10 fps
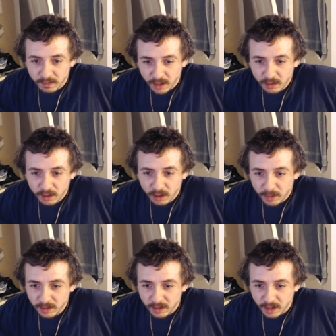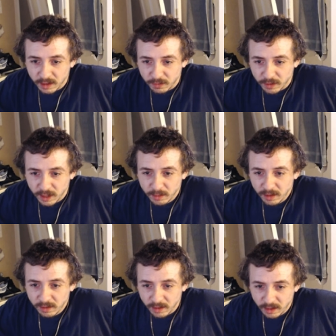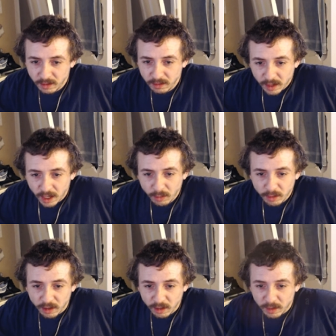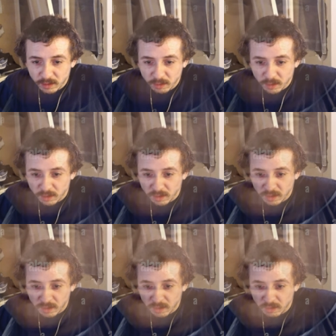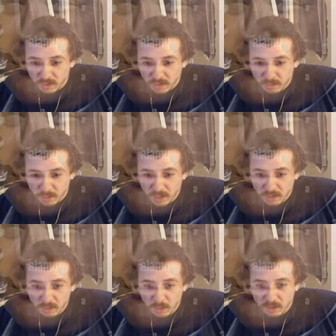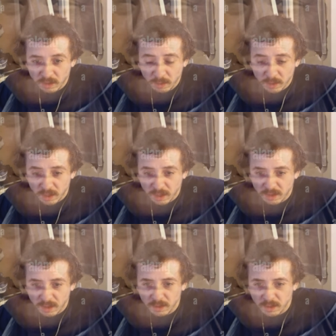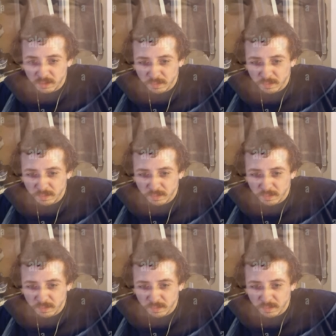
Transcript: I know all about that. The families? I know. I don't want to talk about too much on here, actually. But I know. We can talk about that anytime, Deli.